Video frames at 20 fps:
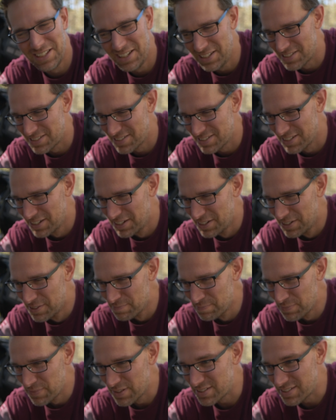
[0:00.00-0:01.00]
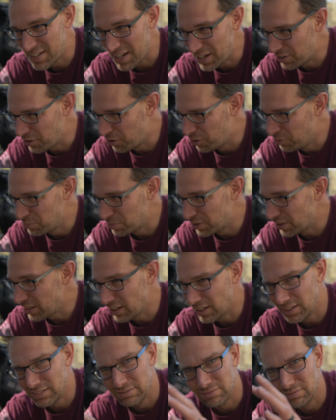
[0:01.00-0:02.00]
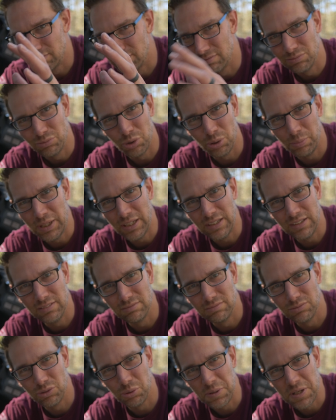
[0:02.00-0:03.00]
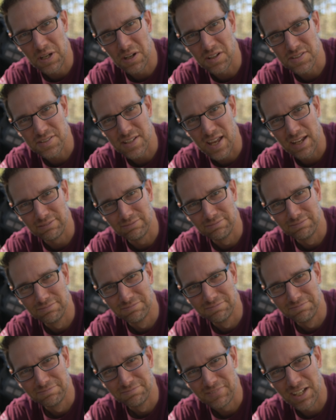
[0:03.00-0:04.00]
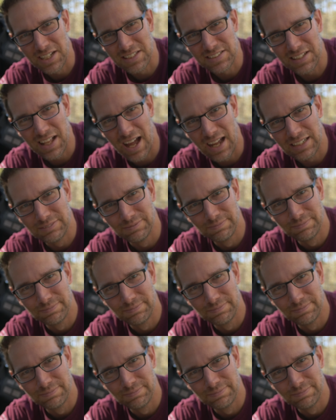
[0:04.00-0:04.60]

this stay-at-home thing, we'll be all set. Thanks a lot.